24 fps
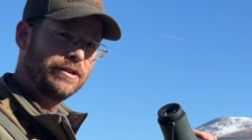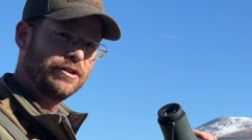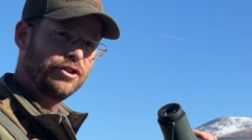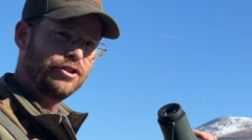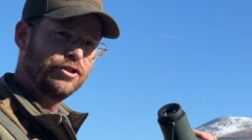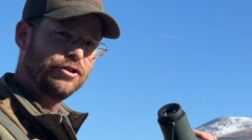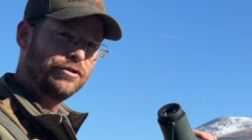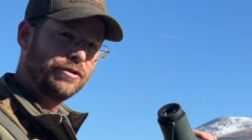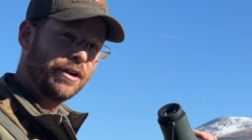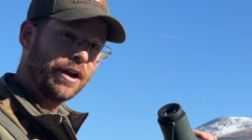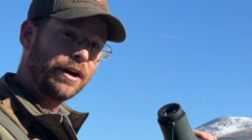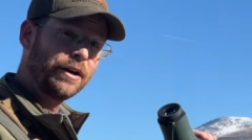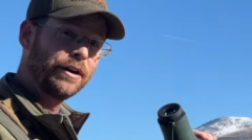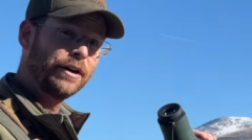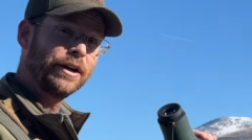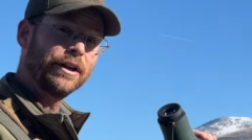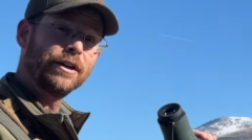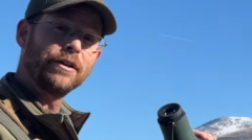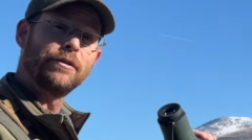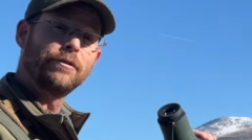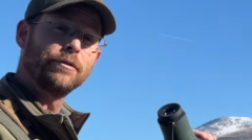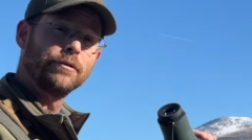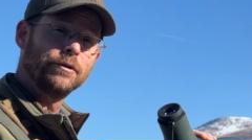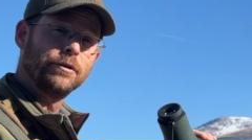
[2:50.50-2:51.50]

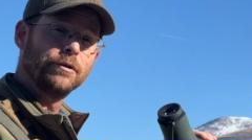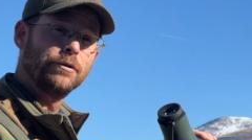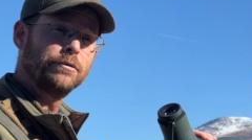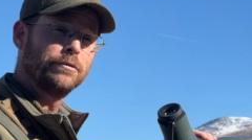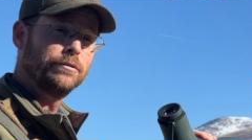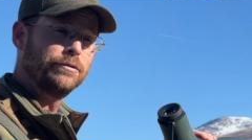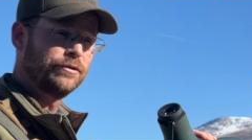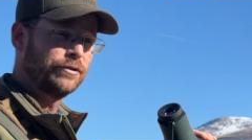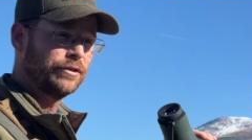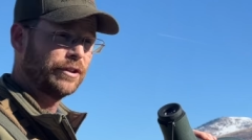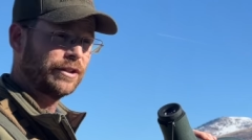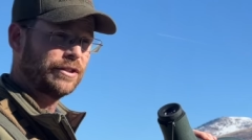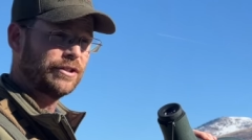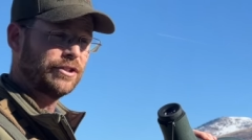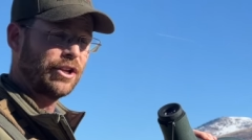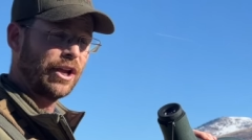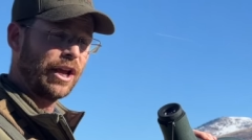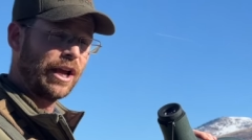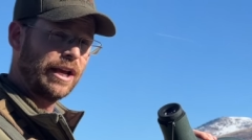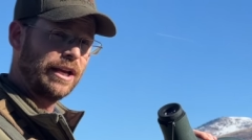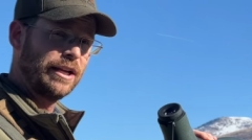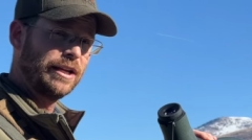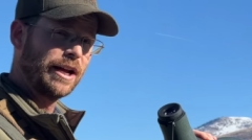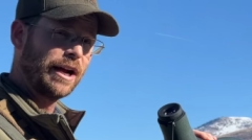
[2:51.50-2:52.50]
staring through six
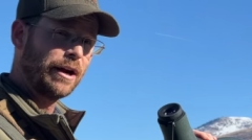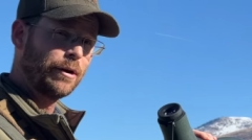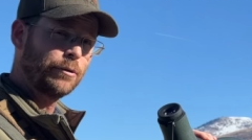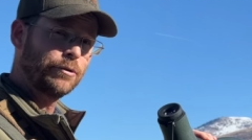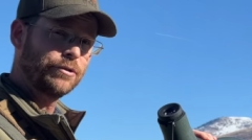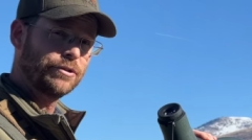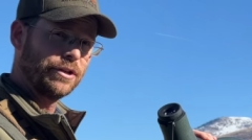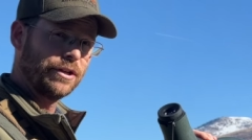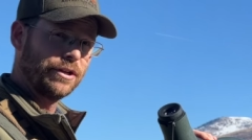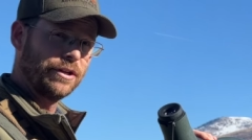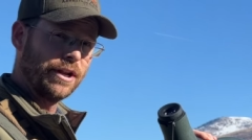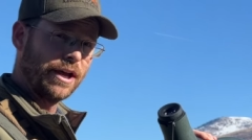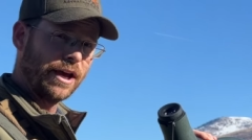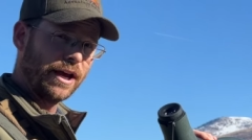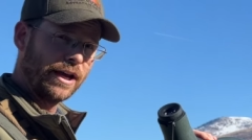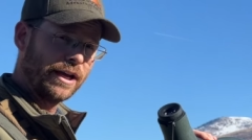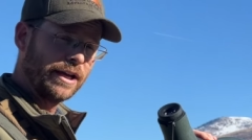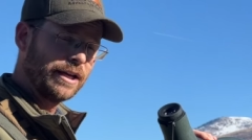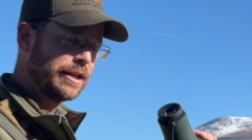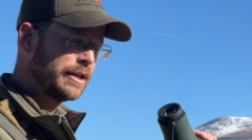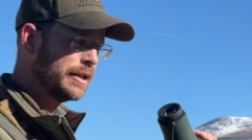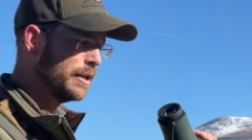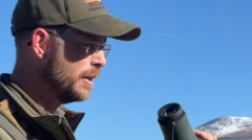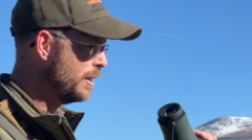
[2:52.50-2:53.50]
to eight hours a
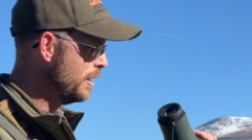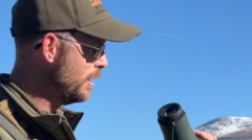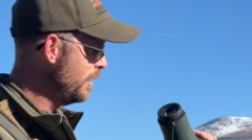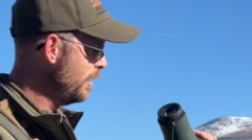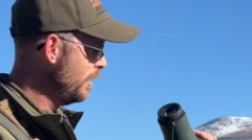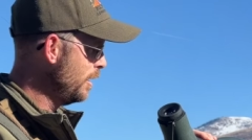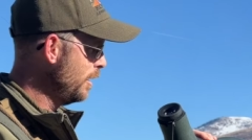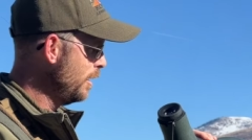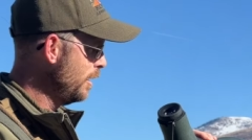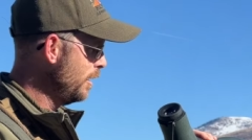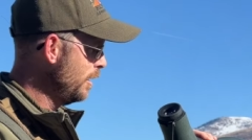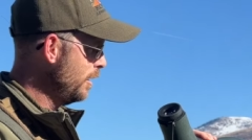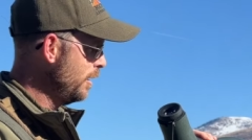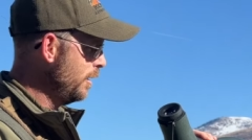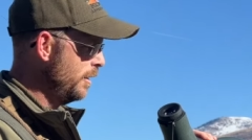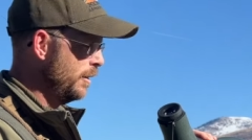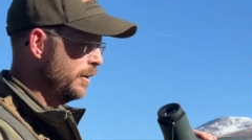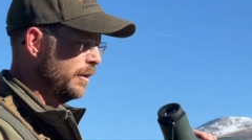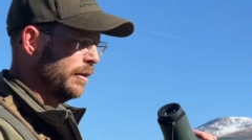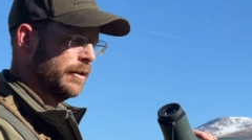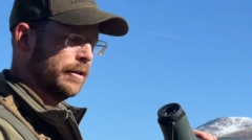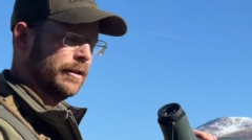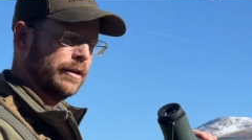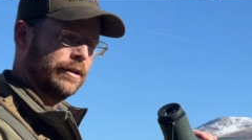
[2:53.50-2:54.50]
day
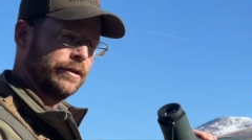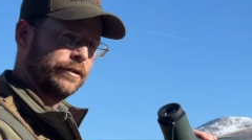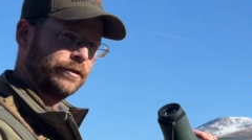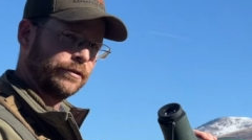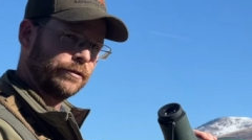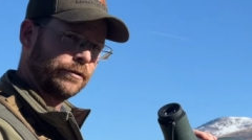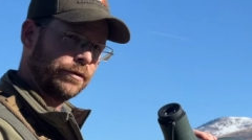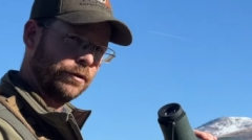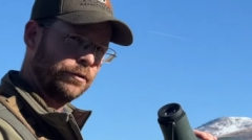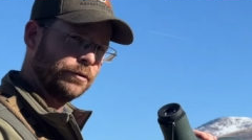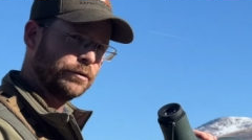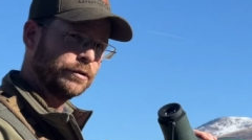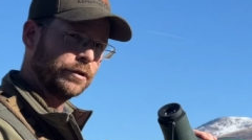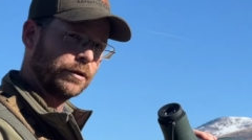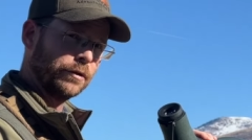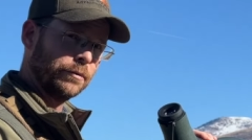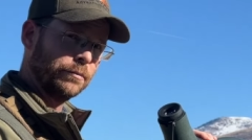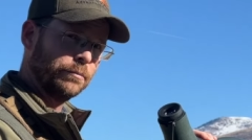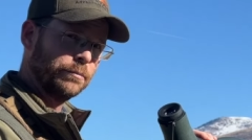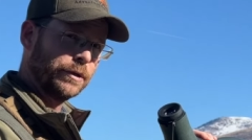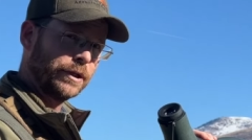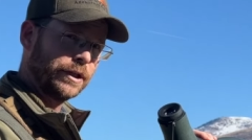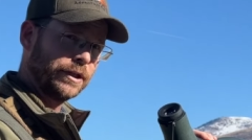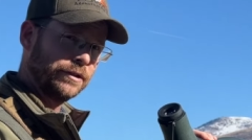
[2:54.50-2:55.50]
is crucial
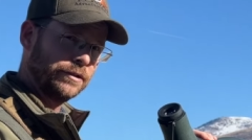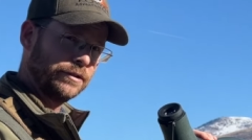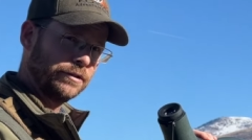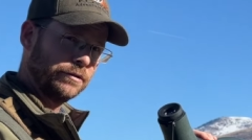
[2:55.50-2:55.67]
because